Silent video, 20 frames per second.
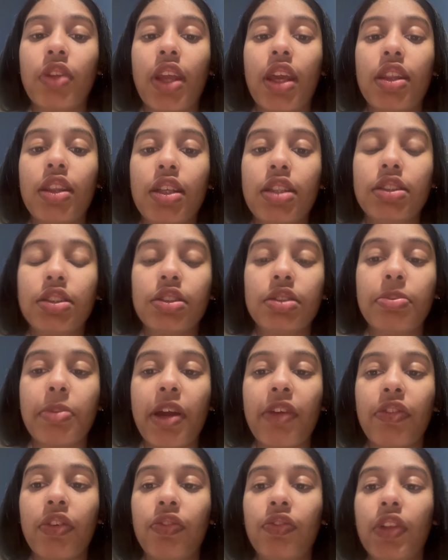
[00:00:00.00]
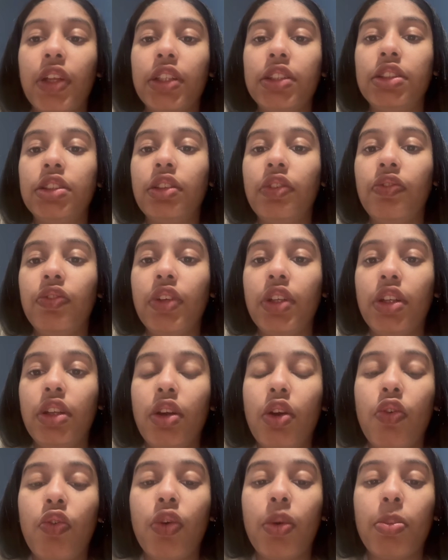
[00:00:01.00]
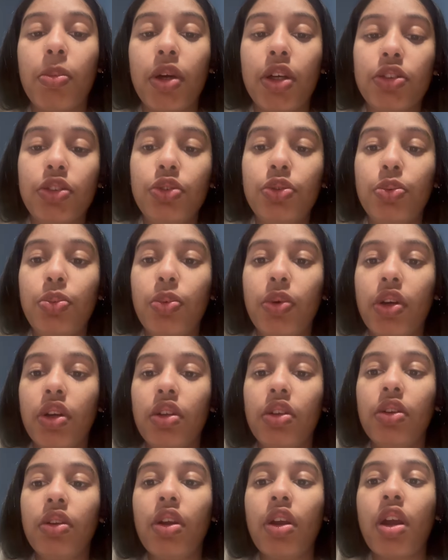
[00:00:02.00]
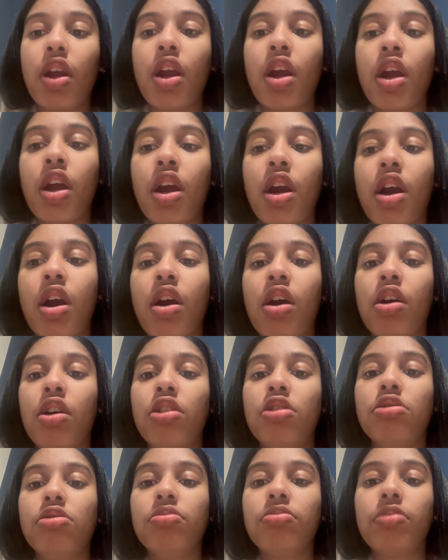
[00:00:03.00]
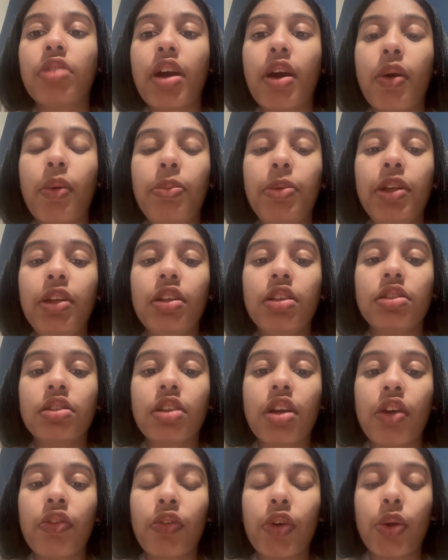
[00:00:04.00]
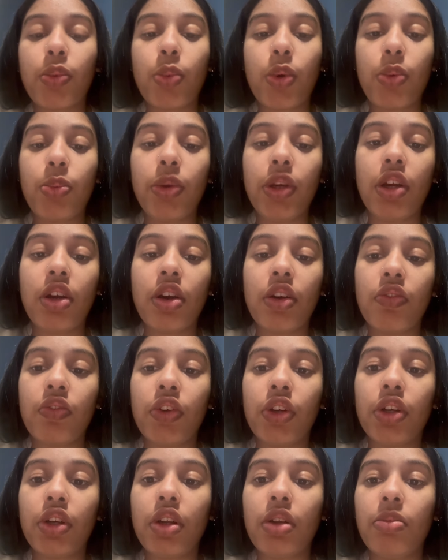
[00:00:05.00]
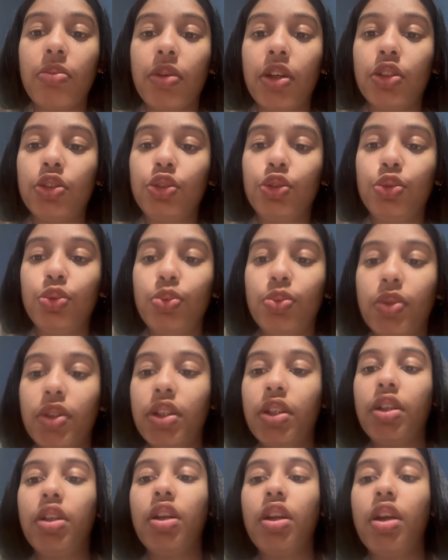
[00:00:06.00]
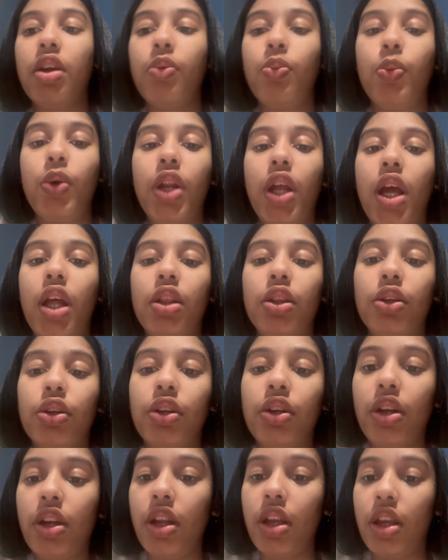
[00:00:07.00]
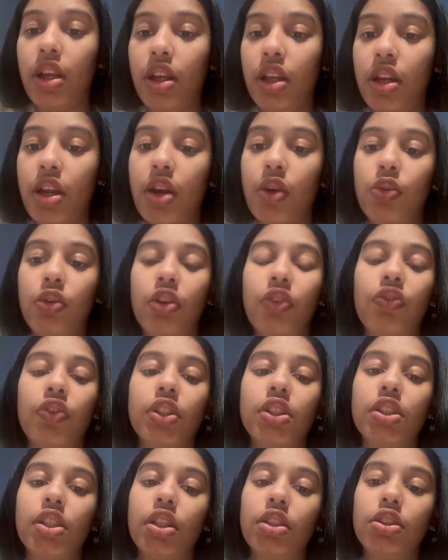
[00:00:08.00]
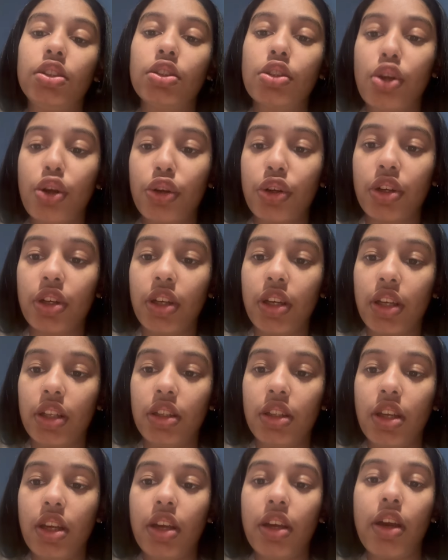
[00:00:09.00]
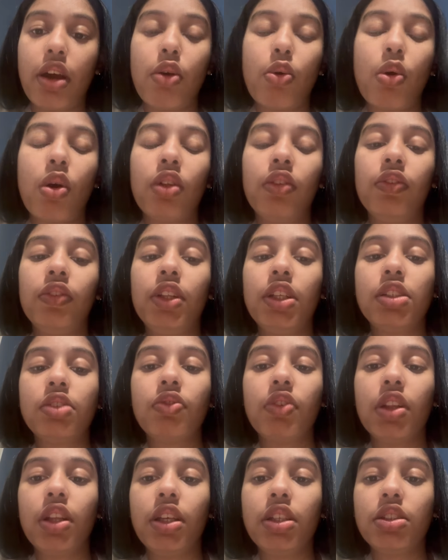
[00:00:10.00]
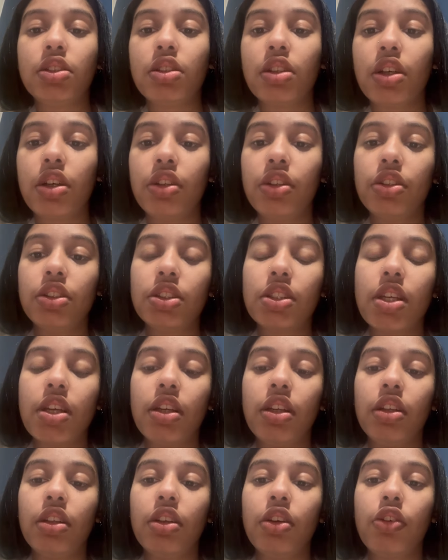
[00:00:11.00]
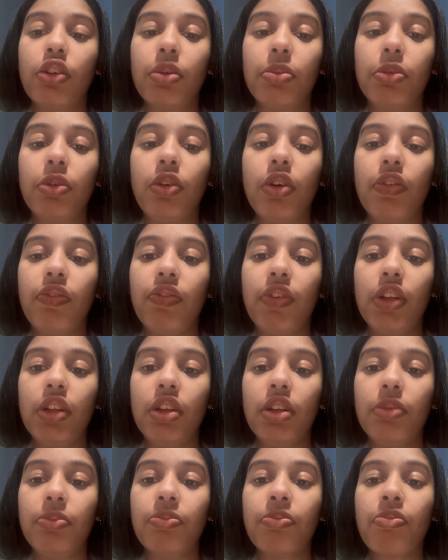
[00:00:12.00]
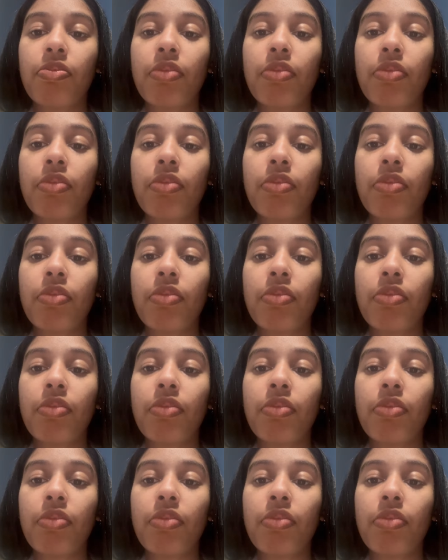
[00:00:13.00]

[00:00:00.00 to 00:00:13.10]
This is my reflection video for Module 1. I'll be discovering what we covered in Module 1 and what I learned and how different sections are connected and how all of this relates to understanding the criminal offending.